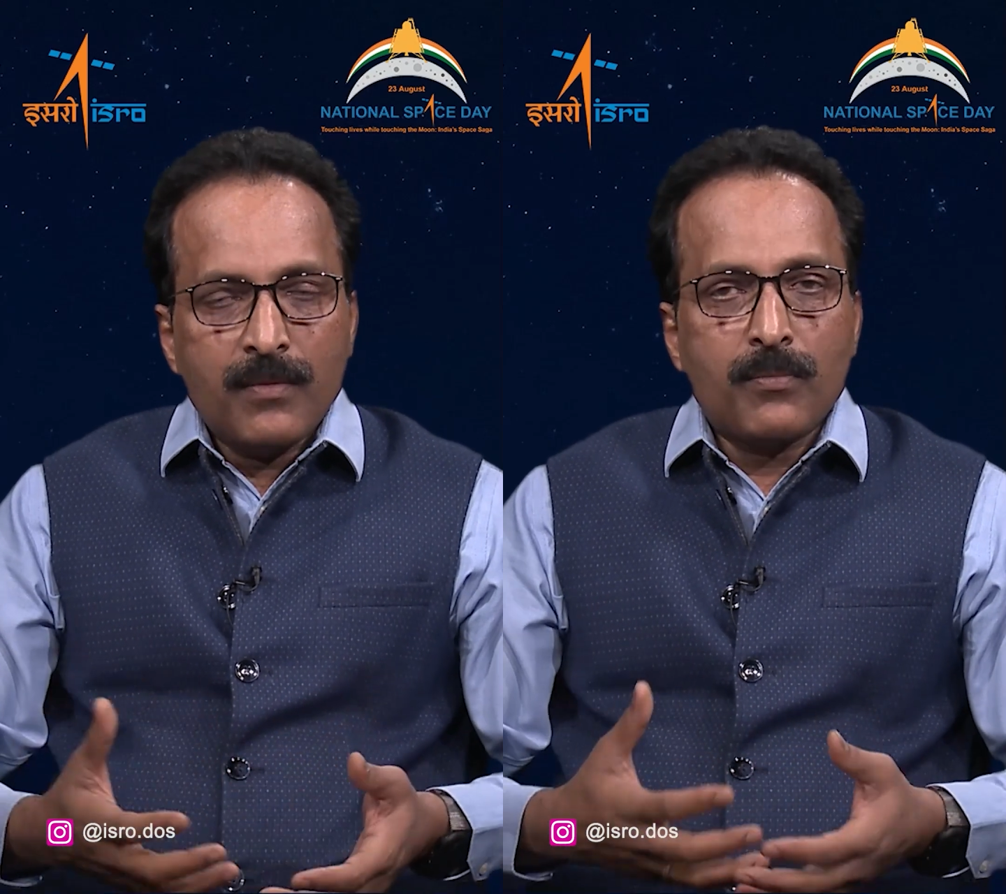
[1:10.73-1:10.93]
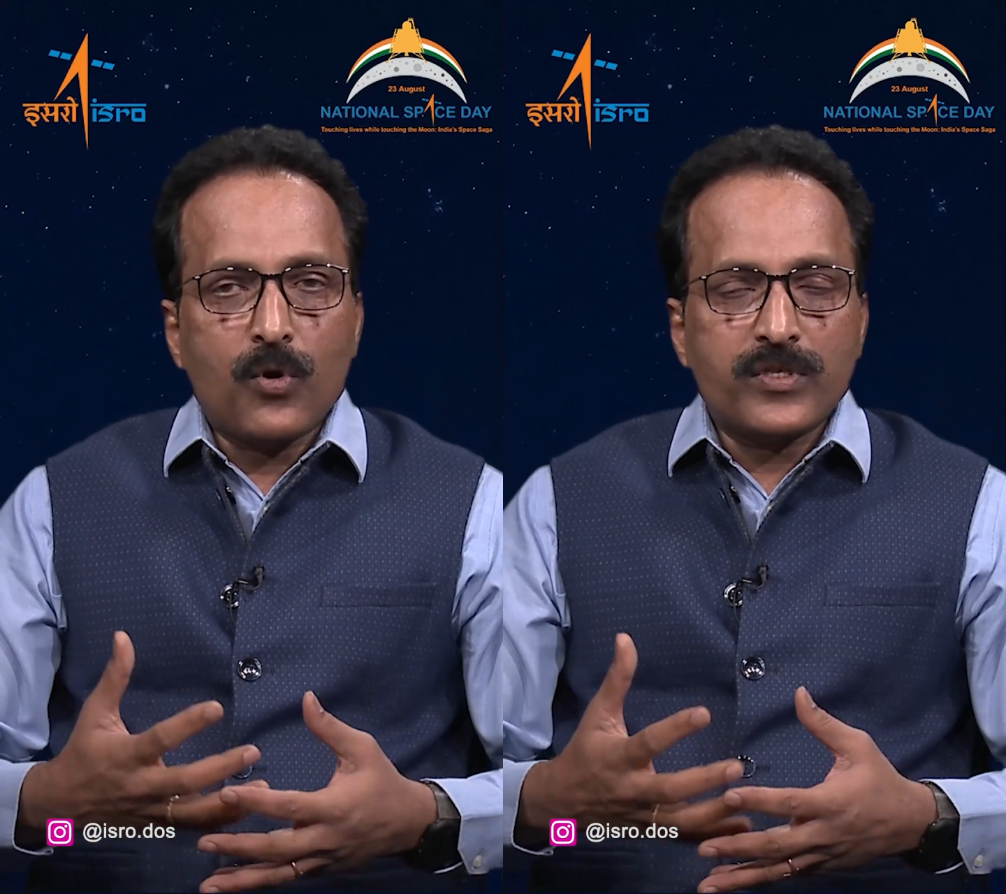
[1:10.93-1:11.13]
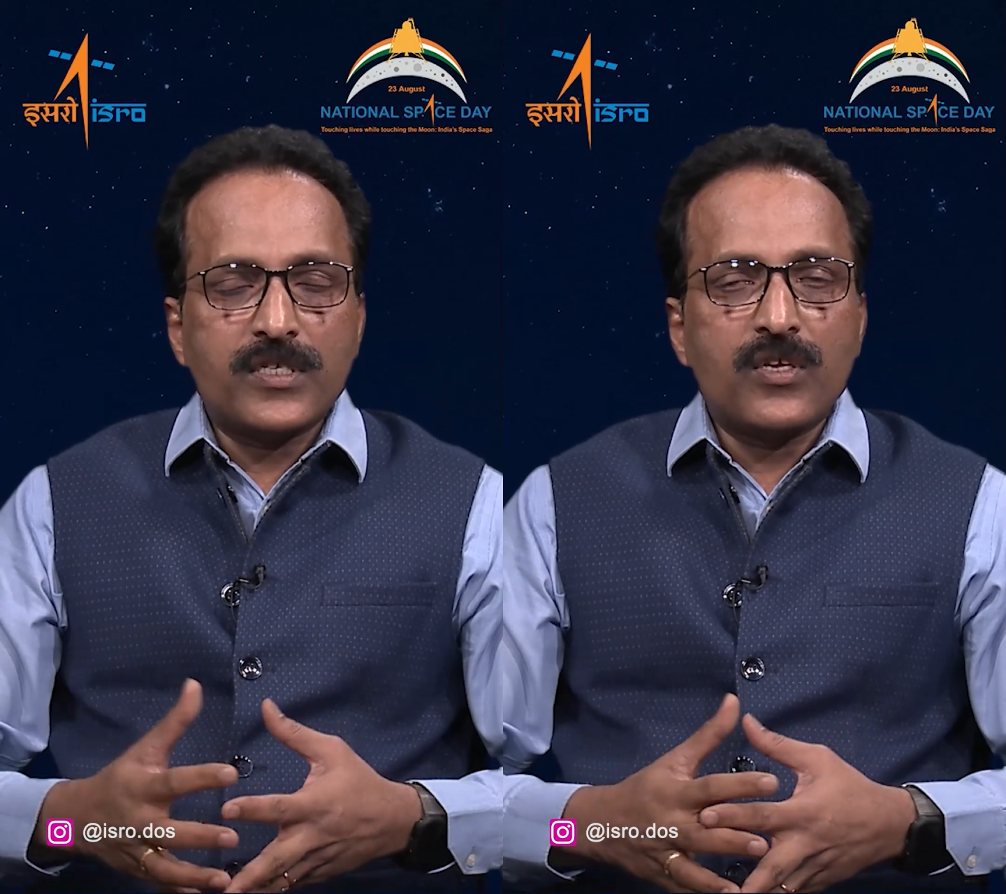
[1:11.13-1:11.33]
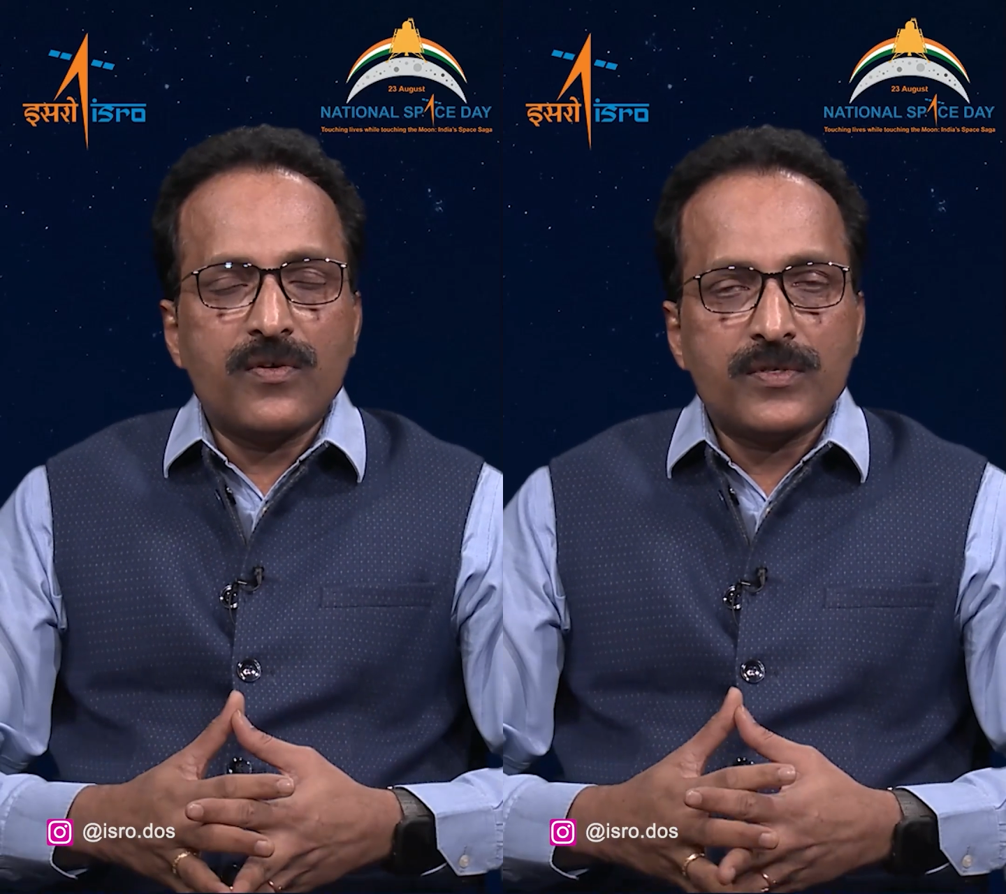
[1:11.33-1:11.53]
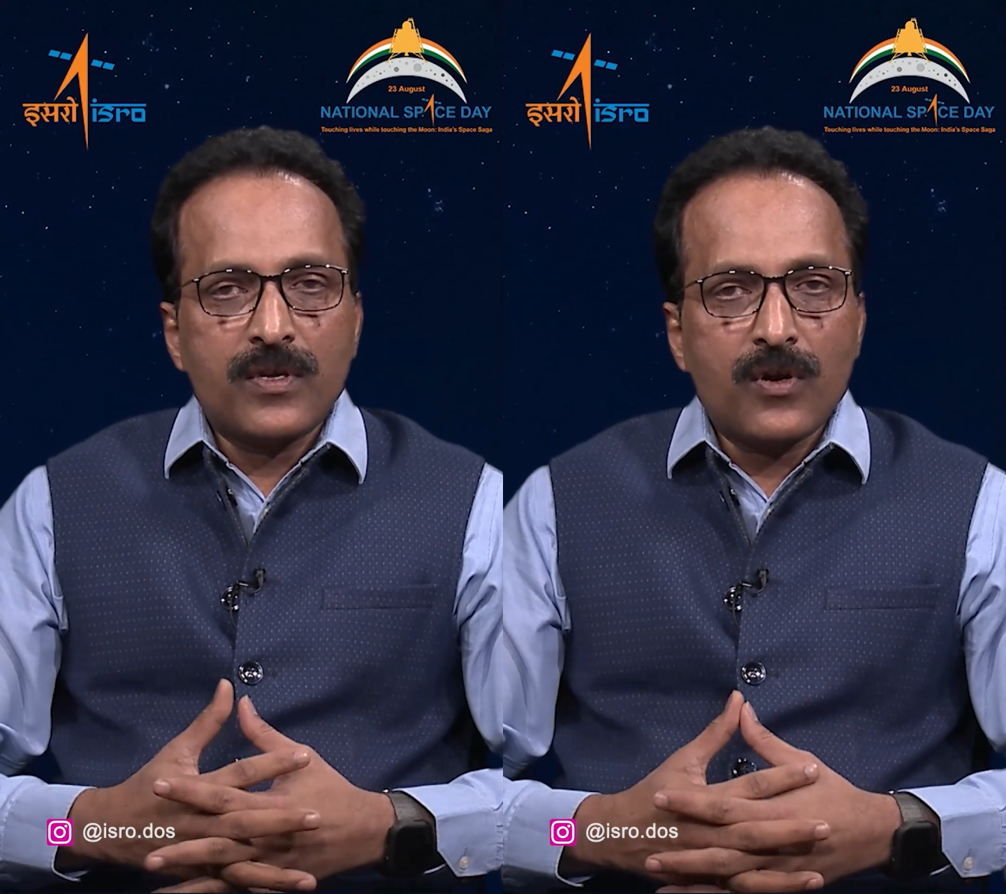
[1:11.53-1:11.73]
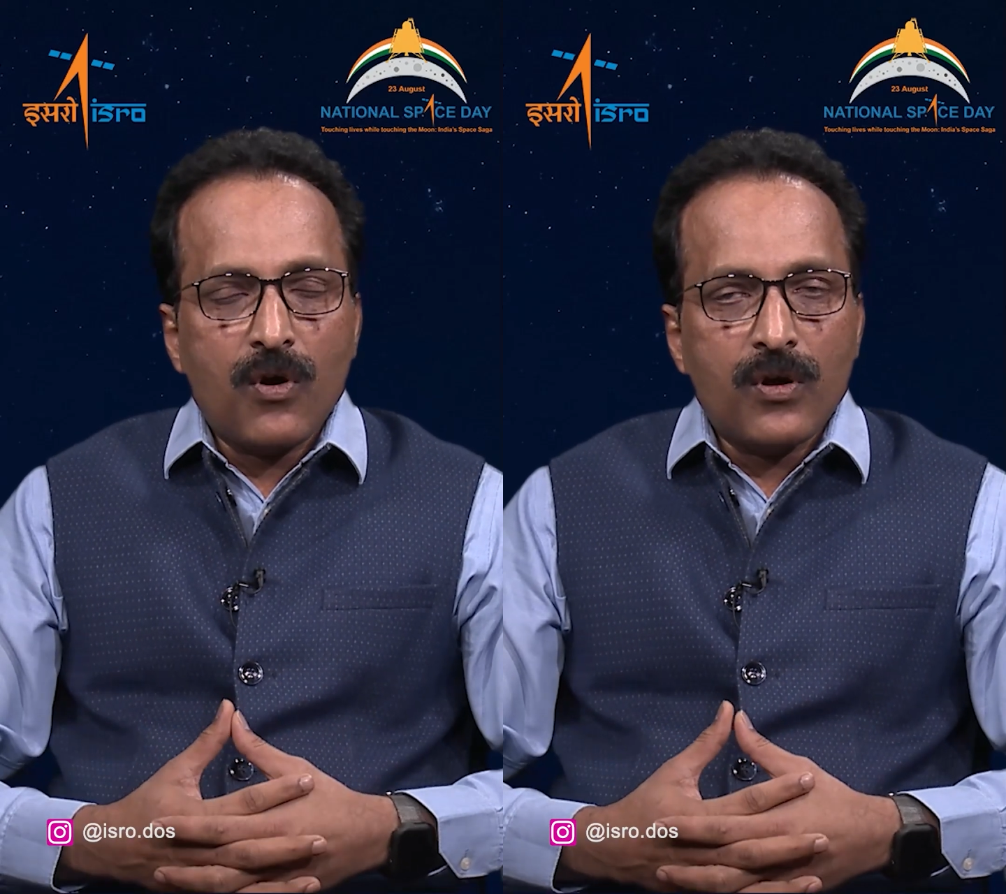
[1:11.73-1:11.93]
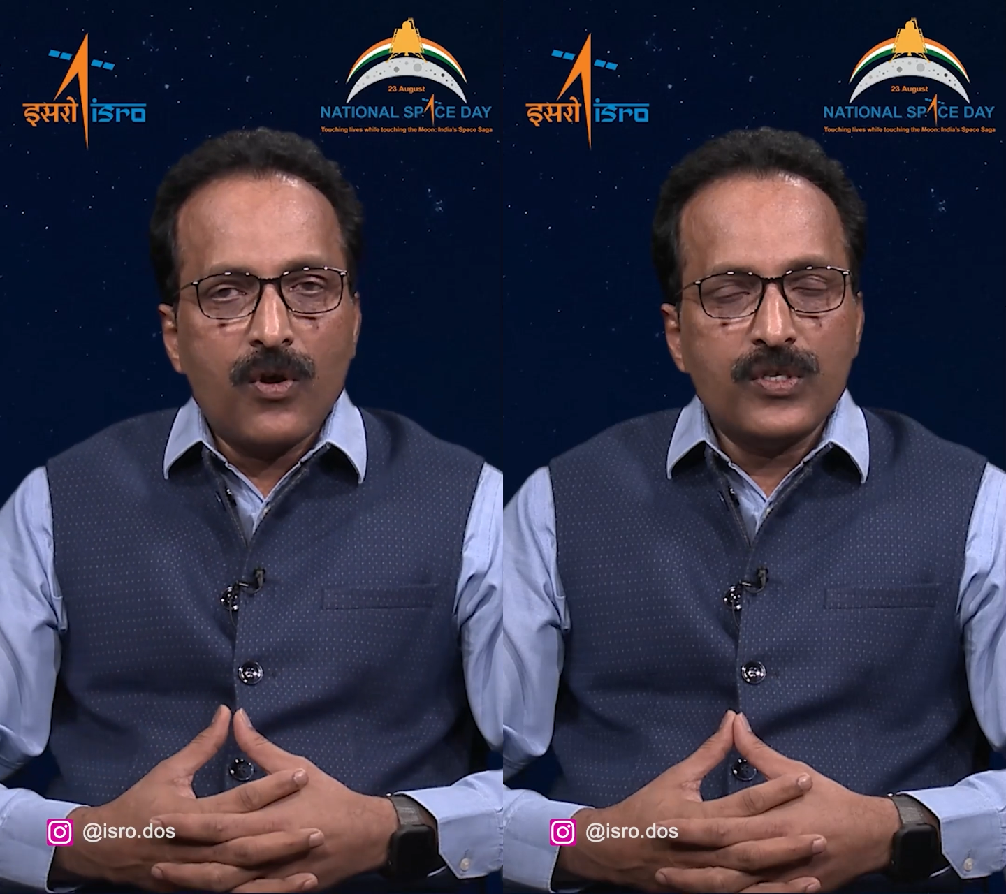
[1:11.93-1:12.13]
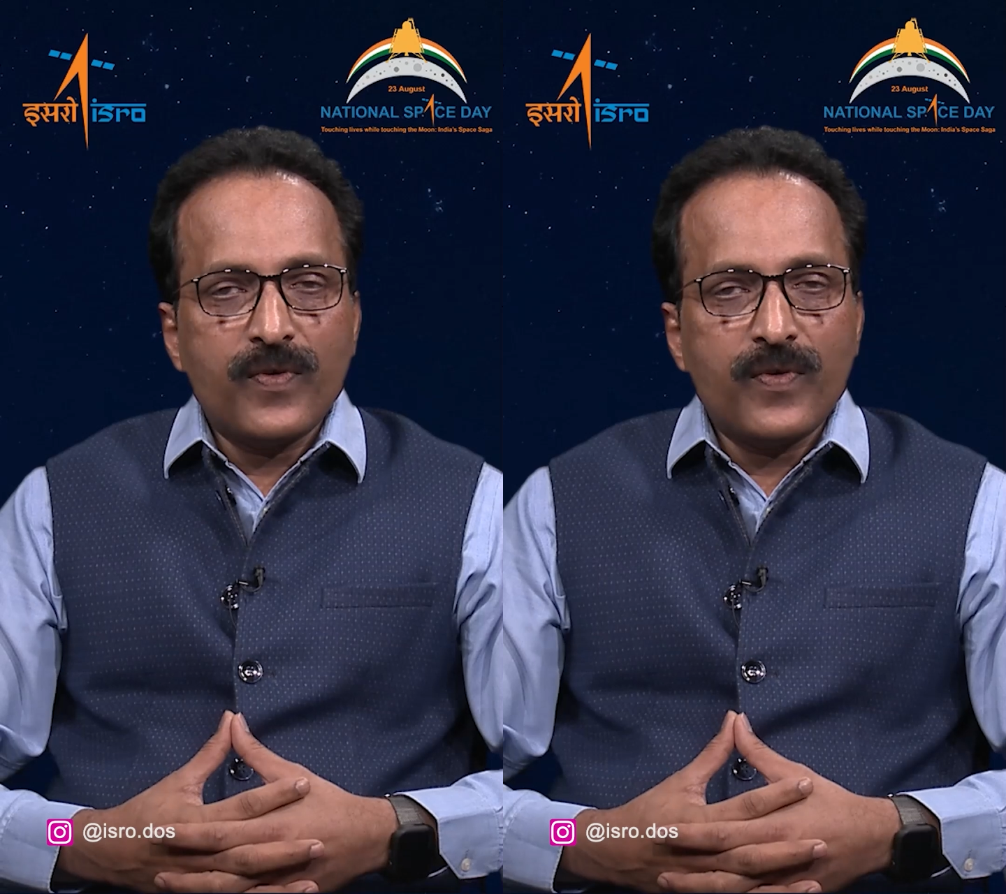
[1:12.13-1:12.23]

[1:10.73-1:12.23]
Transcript: processing of launch